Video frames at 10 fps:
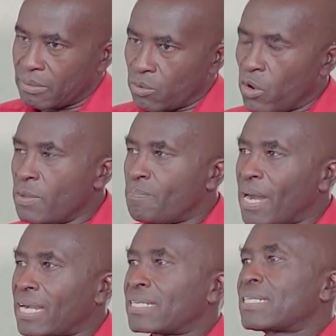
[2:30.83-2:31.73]
raw
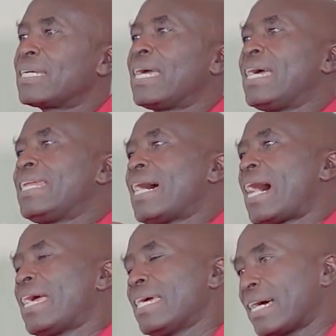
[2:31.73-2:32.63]
impact and
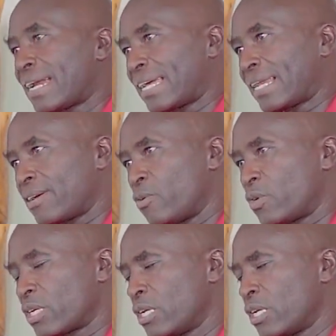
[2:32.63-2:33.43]
high likelihood.